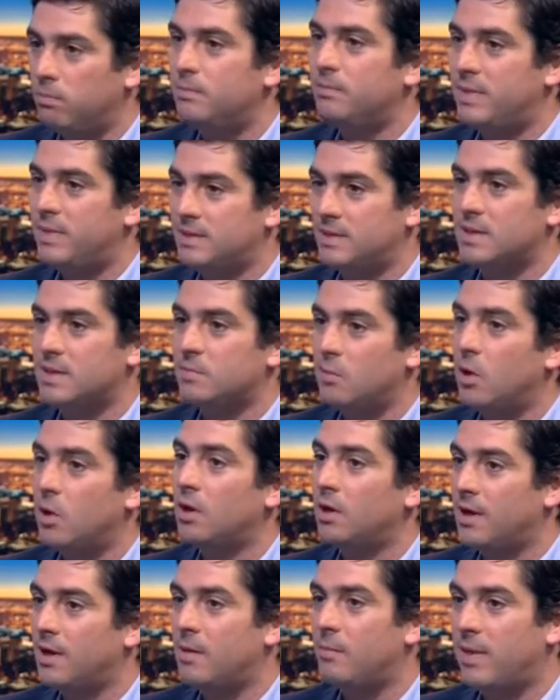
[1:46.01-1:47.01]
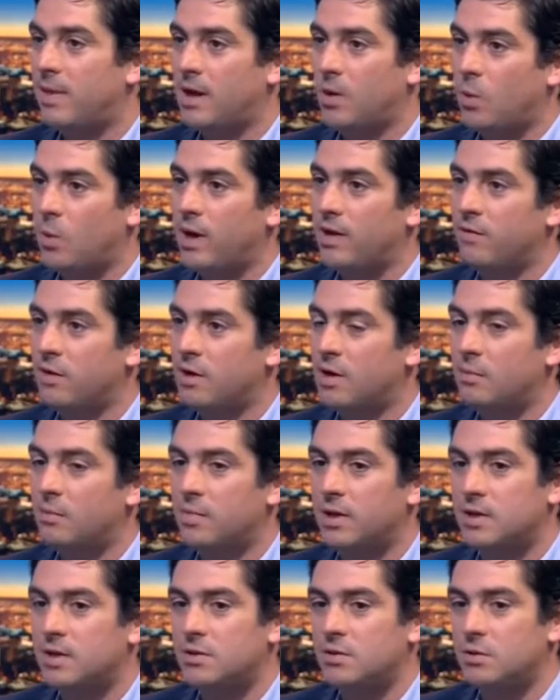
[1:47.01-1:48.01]
business model and a better way for
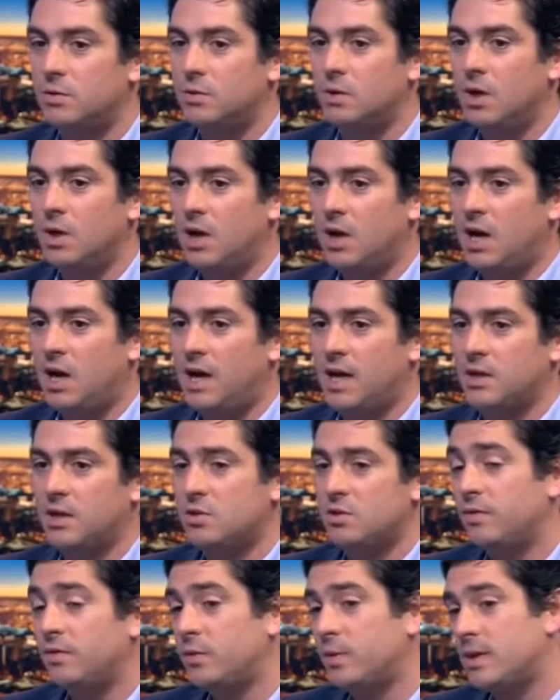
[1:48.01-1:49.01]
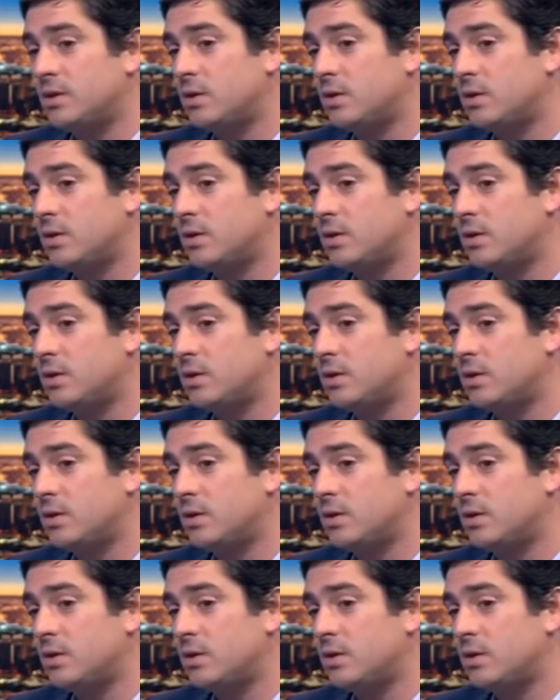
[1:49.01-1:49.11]
companies to hire software.